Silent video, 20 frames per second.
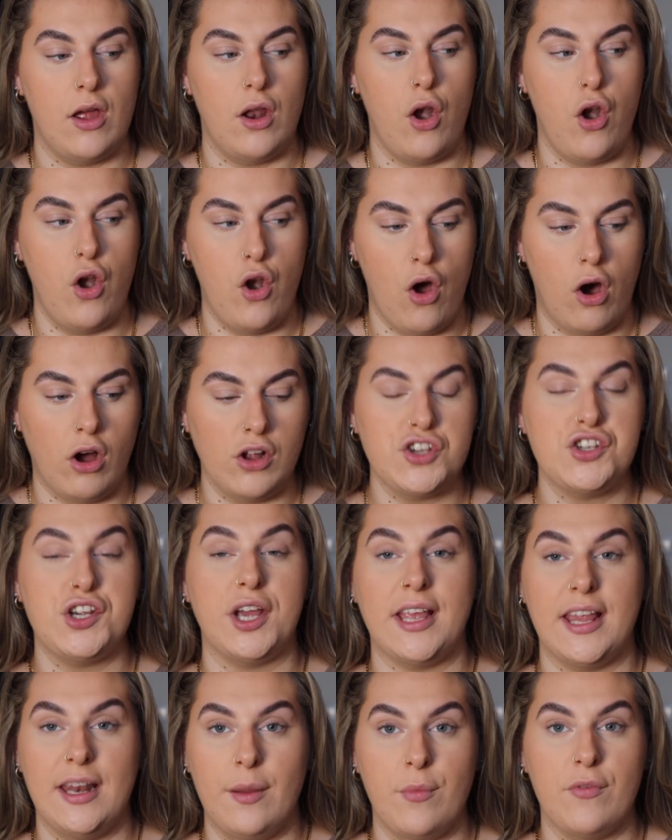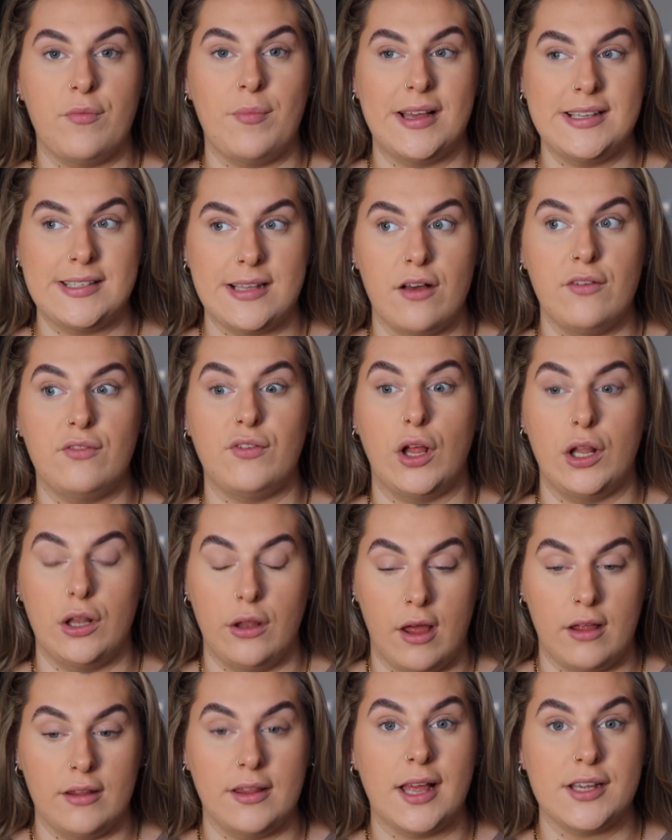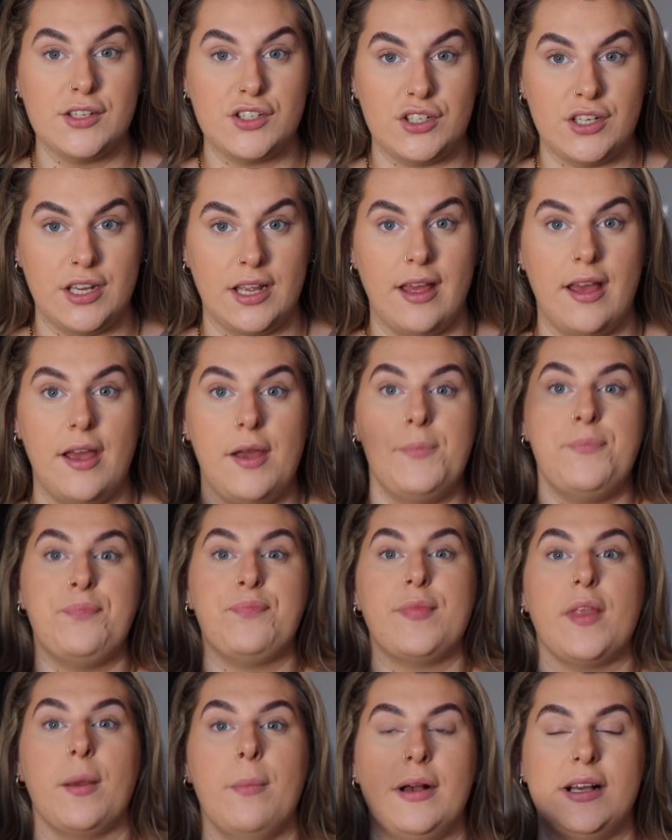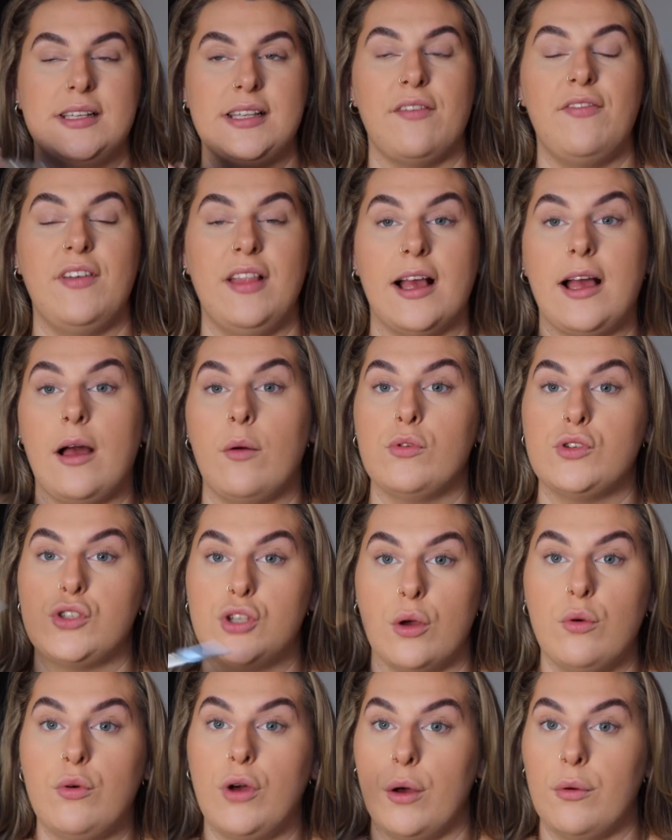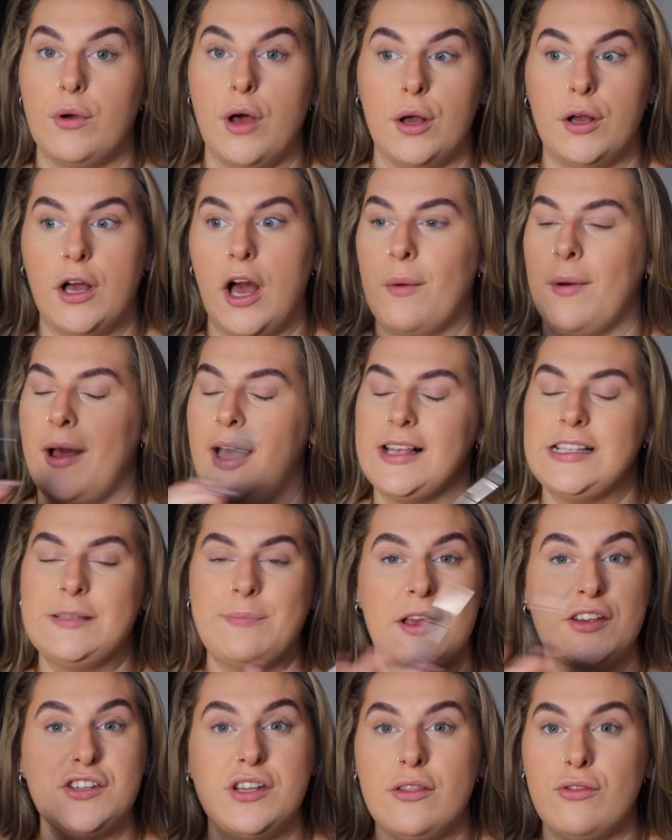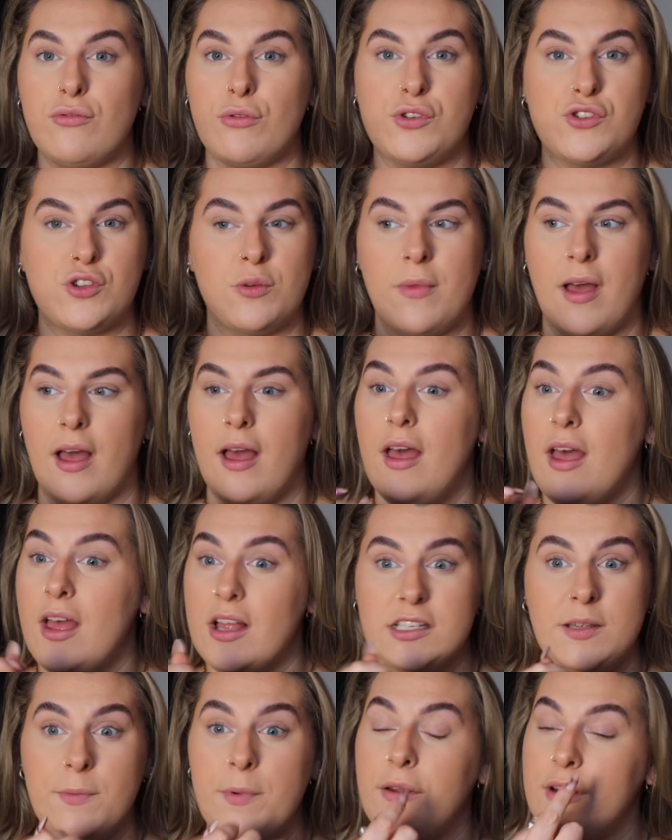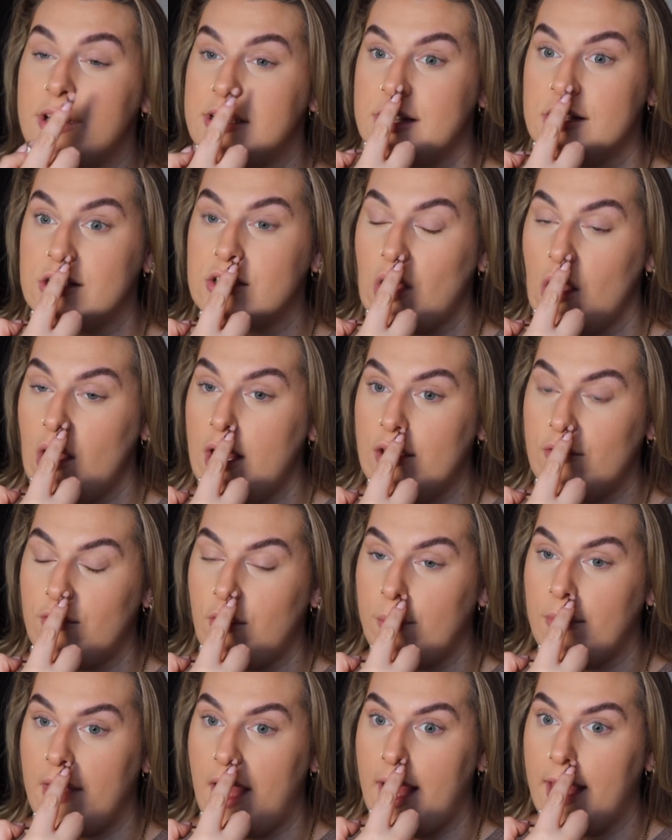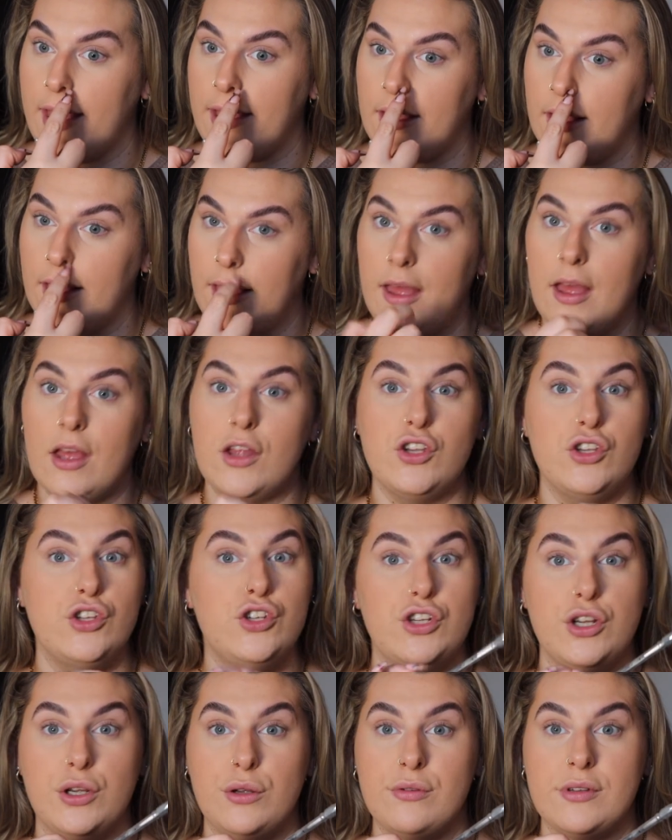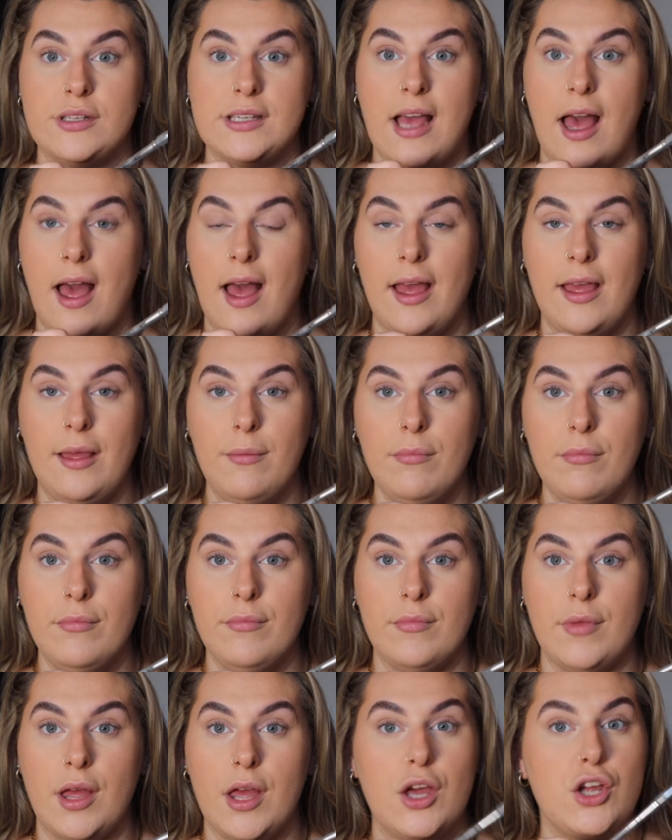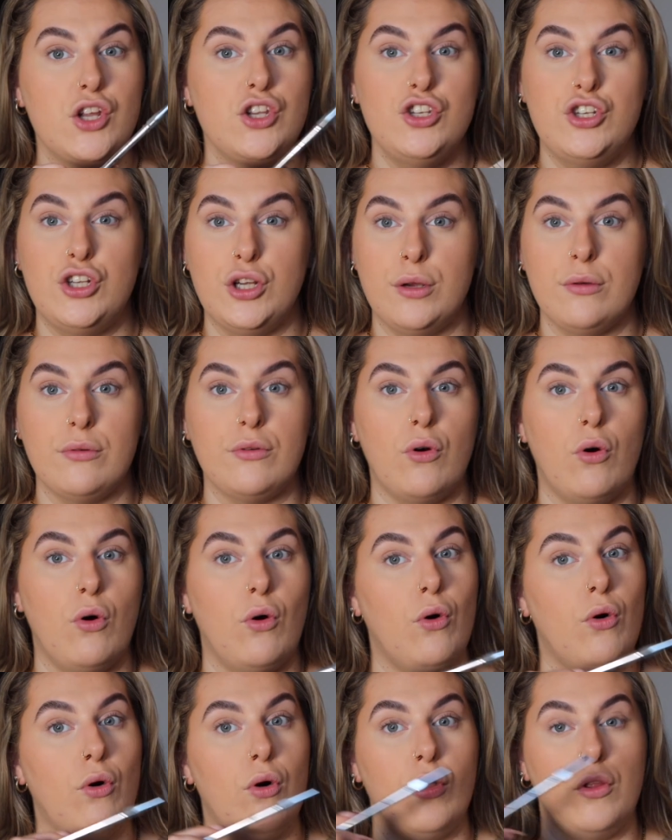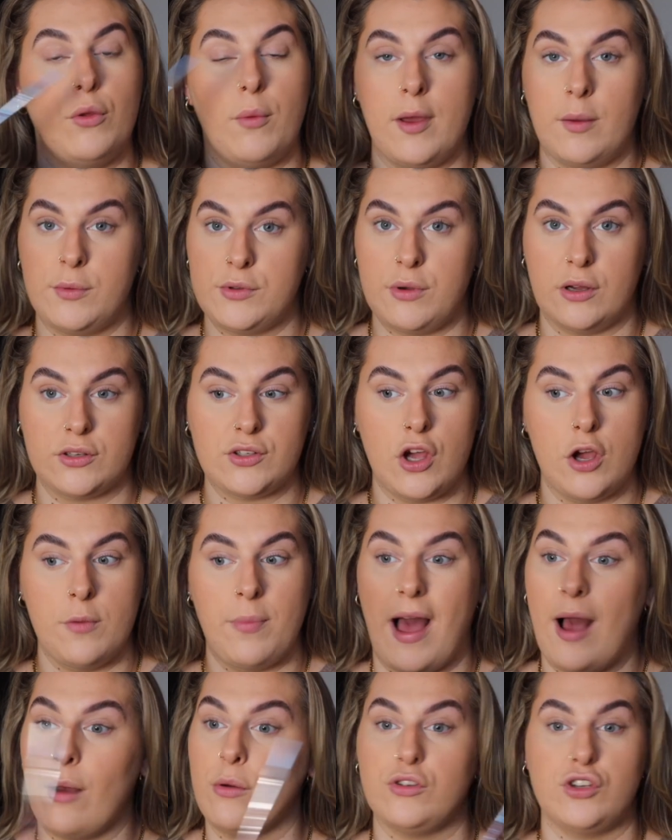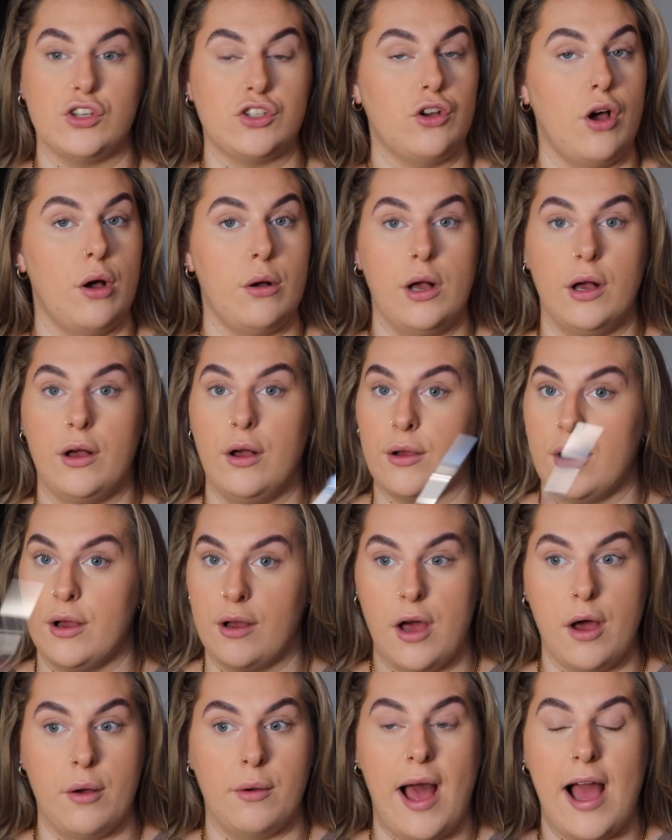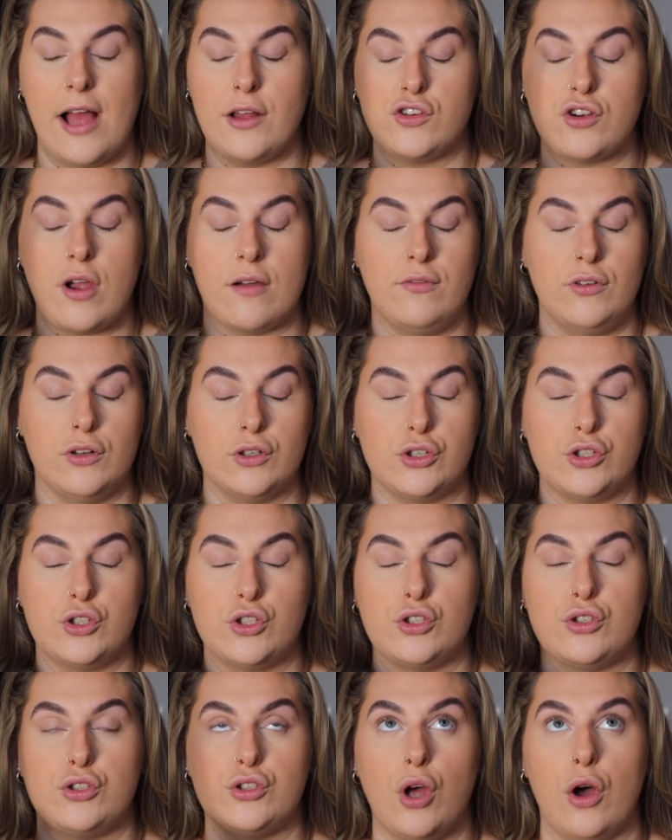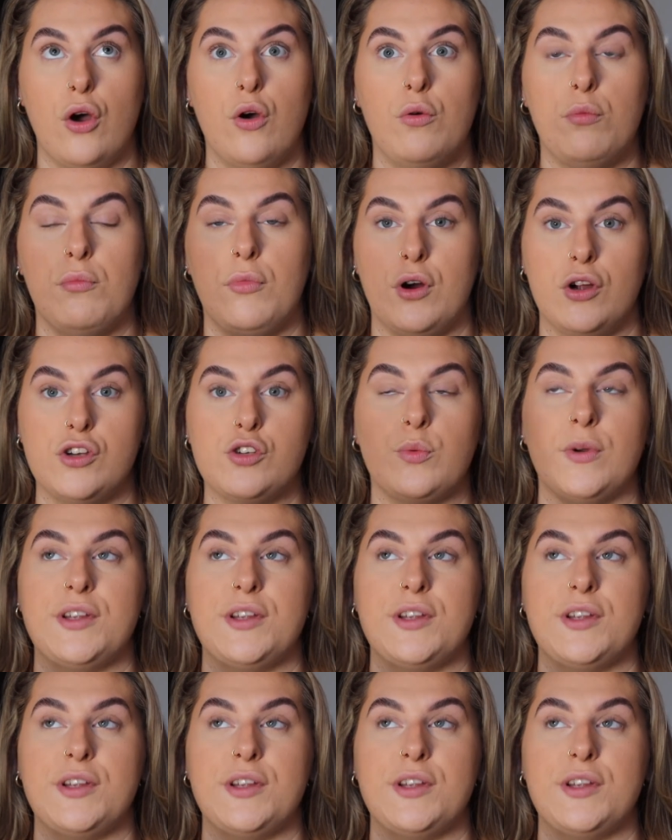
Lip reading: not checking in with myself a lot last year because I feel like I was so go, go, go, especially through summer. To be honest, it started from like June time, June all the way up to October, I was just go, go, go, go, go. I traveled so much,